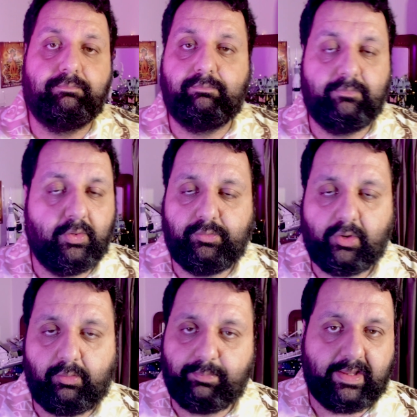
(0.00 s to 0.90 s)
No
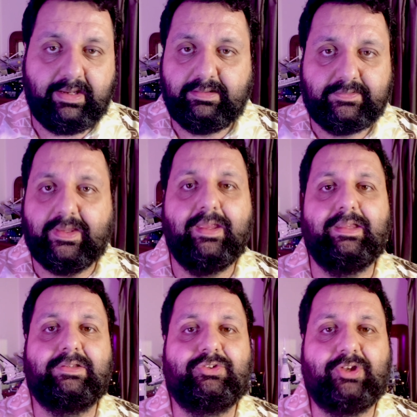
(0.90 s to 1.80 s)
complaints.
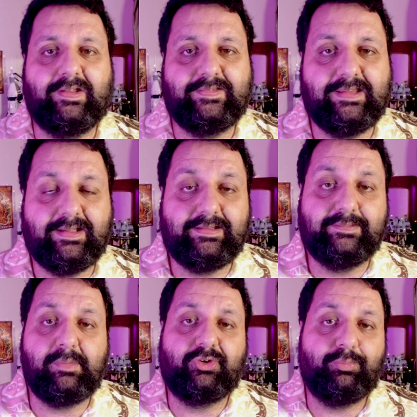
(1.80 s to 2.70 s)
It's just that it's
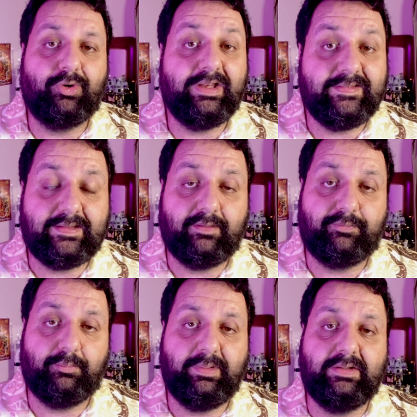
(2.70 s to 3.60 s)
much more easier
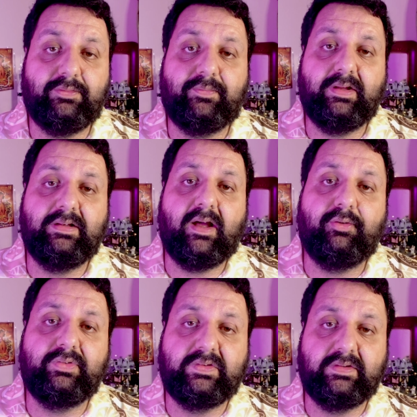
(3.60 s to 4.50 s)
for me to find out,